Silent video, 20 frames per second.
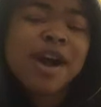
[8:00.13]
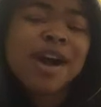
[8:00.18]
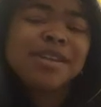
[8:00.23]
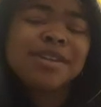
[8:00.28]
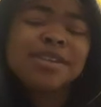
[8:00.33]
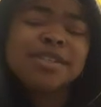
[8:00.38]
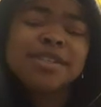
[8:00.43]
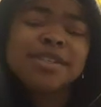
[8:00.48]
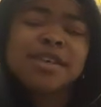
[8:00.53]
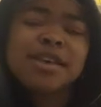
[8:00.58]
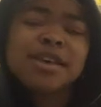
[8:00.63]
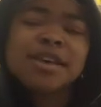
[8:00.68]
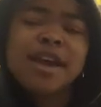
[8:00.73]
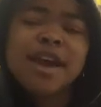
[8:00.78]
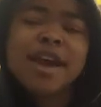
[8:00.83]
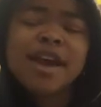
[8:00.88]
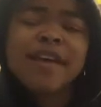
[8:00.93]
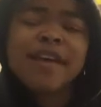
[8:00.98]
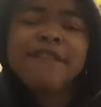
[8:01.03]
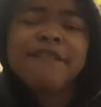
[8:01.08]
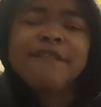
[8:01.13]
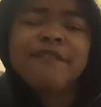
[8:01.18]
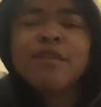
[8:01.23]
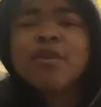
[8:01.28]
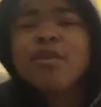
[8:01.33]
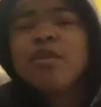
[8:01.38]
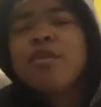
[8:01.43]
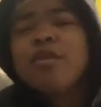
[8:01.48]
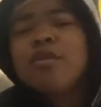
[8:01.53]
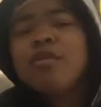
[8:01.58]
Honestly, I
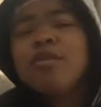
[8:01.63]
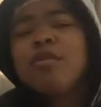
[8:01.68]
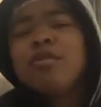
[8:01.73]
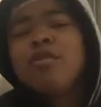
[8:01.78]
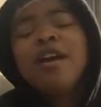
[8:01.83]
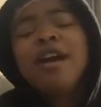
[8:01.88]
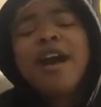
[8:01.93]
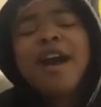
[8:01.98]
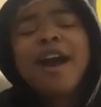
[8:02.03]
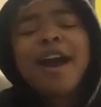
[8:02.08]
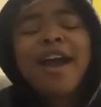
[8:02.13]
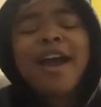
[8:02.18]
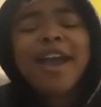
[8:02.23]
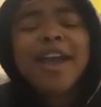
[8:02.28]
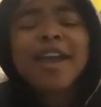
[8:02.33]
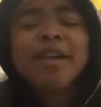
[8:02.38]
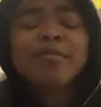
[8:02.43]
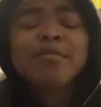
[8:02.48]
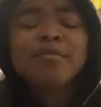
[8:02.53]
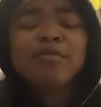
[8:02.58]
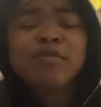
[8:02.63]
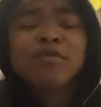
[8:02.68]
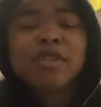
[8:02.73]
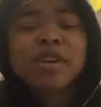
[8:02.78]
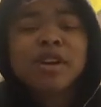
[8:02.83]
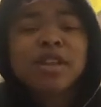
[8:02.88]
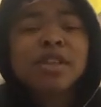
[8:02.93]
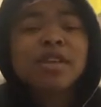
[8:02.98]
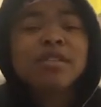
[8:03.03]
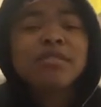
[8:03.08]
feel I am
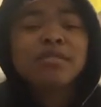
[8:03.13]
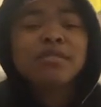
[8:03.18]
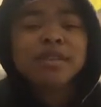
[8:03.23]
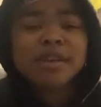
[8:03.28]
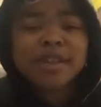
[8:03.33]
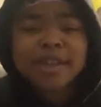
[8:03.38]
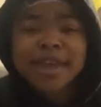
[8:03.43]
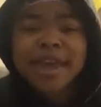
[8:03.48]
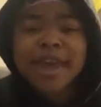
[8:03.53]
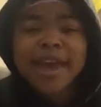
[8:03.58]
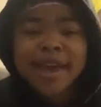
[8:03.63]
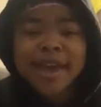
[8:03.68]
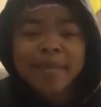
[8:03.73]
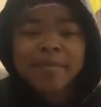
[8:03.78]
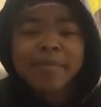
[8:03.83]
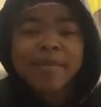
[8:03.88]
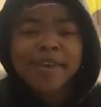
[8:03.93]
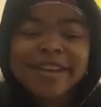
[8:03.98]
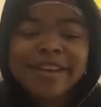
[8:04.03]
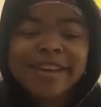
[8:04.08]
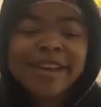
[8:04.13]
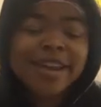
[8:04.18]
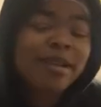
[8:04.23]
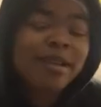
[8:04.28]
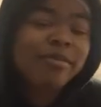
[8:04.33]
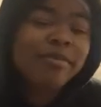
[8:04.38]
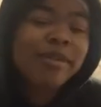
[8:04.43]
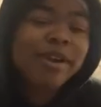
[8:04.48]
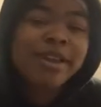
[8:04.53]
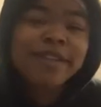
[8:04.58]
really, really happy. And
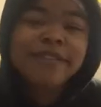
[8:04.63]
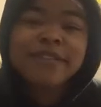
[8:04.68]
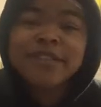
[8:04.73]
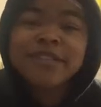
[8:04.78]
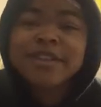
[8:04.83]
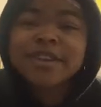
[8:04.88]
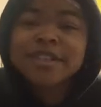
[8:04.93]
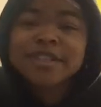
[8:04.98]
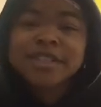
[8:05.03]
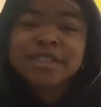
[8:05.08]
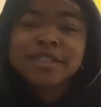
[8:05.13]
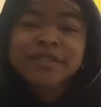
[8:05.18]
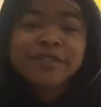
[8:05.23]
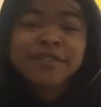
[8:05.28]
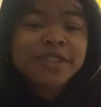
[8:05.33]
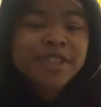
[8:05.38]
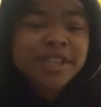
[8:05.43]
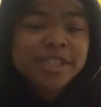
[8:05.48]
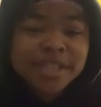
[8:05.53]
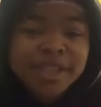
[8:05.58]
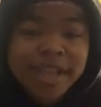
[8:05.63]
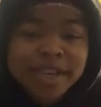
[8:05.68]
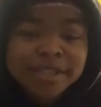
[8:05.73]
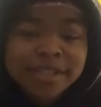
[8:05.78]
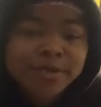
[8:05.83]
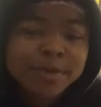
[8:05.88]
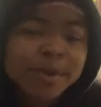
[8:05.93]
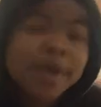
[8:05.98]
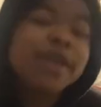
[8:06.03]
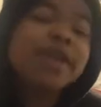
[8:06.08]
I'm ready for this for this
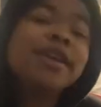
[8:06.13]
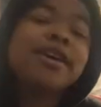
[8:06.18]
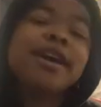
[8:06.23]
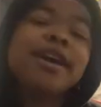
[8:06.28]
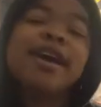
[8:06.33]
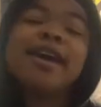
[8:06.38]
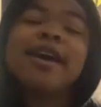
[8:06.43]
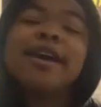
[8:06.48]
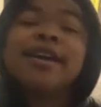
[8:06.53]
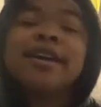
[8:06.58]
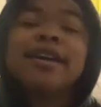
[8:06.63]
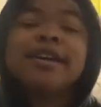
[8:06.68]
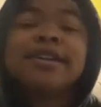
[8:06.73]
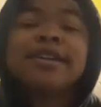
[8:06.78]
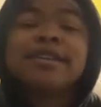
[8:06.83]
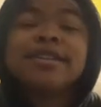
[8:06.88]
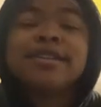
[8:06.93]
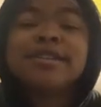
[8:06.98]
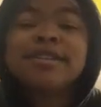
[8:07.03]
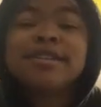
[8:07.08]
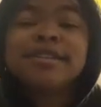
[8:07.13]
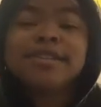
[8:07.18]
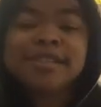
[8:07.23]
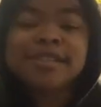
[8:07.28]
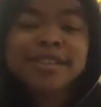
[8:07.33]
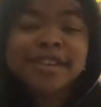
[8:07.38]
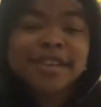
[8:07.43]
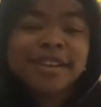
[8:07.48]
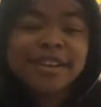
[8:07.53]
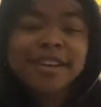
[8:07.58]
next week. And
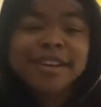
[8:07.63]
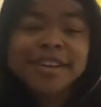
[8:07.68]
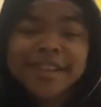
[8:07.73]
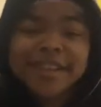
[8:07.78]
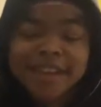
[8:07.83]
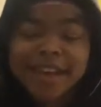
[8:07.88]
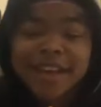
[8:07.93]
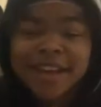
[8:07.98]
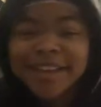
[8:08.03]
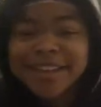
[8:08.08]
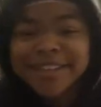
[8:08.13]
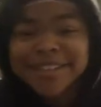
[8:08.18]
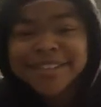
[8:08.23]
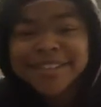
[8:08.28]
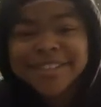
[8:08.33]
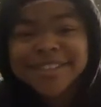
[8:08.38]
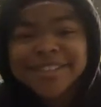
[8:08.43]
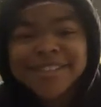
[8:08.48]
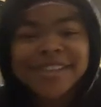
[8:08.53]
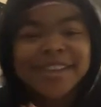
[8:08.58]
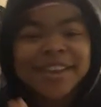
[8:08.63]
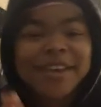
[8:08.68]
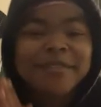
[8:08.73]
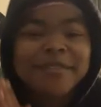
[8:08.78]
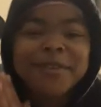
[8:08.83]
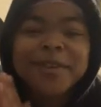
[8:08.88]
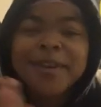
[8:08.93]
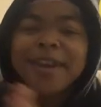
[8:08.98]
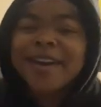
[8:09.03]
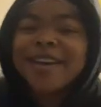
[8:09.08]
yes, love you